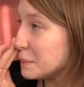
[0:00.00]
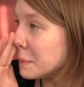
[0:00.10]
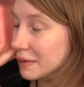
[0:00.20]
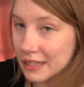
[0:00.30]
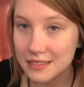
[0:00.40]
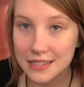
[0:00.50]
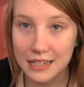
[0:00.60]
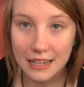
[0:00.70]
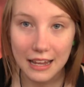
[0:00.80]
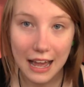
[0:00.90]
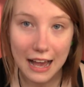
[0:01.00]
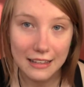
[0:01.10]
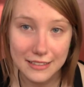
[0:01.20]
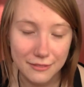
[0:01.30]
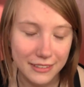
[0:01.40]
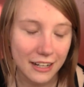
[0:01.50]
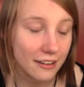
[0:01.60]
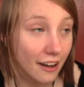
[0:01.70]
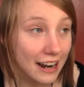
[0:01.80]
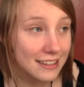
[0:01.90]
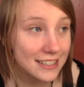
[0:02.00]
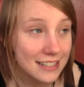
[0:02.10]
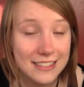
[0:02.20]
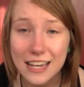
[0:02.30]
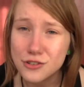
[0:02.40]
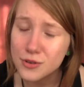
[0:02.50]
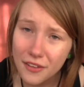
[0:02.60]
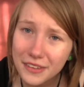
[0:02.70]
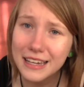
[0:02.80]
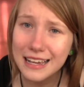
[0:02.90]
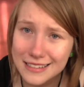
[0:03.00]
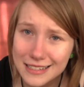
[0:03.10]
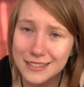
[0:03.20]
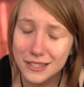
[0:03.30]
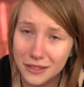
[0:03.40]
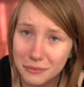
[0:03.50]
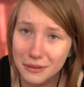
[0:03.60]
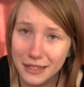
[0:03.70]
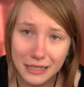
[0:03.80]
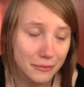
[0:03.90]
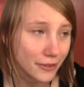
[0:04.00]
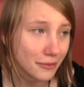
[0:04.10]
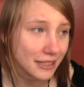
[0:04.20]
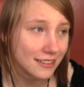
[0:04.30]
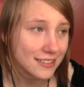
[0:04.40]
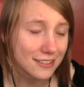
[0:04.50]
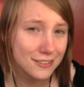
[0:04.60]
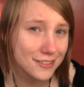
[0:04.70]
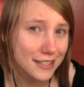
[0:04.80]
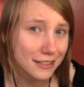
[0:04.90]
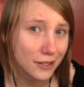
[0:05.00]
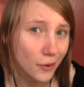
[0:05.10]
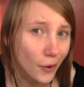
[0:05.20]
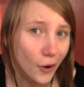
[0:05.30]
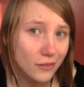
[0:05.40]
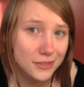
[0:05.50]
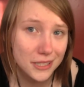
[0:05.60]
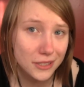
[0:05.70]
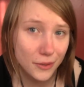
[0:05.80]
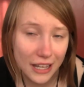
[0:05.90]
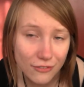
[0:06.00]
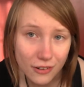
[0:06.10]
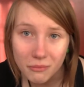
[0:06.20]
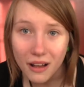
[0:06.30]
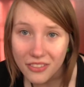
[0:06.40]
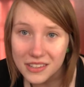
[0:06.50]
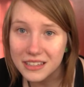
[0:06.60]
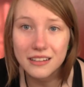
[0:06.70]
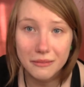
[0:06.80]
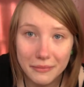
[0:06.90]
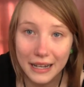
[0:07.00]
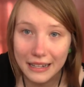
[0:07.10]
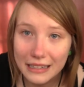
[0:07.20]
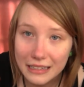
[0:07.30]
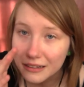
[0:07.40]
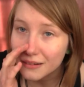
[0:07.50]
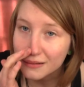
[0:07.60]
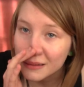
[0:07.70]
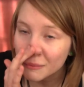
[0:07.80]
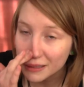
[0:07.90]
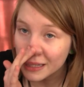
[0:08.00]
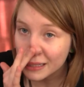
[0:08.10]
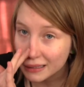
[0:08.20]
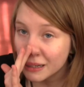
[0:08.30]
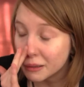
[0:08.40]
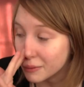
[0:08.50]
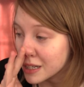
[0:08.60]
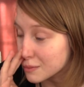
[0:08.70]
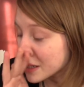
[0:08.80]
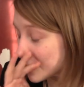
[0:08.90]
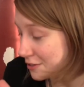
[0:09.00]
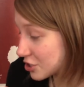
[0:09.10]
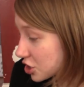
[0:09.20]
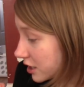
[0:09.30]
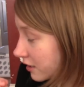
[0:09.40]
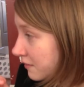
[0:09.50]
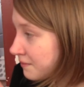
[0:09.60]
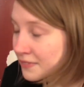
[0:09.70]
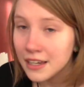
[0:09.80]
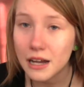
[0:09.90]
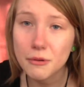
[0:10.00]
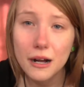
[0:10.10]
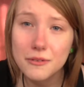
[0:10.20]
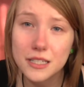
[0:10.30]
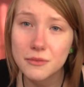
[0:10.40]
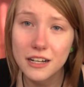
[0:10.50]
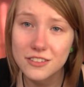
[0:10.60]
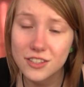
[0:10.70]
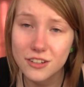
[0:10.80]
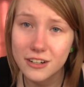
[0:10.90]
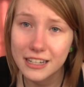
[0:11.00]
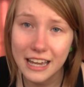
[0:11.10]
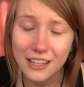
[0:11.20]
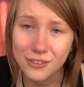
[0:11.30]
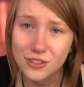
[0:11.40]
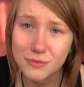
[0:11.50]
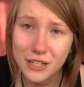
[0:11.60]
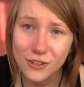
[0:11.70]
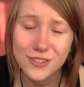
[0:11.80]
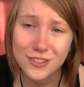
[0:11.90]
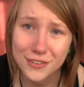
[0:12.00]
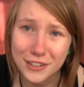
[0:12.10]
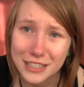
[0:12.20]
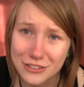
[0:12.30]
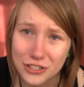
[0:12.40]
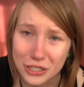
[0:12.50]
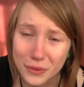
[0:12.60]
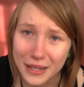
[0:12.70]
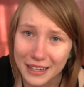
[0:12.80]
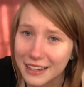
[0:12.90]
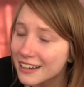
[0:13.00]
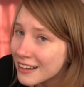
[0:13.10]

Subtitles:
Let's see, not as it is, I do not think As It Is gonna play anymore because they'll just like go home to the UK for a month and then come back here and be like, oh, why is my nose itchy? I promise I'm not slurring at you, it's just my nose is very itchy, okay?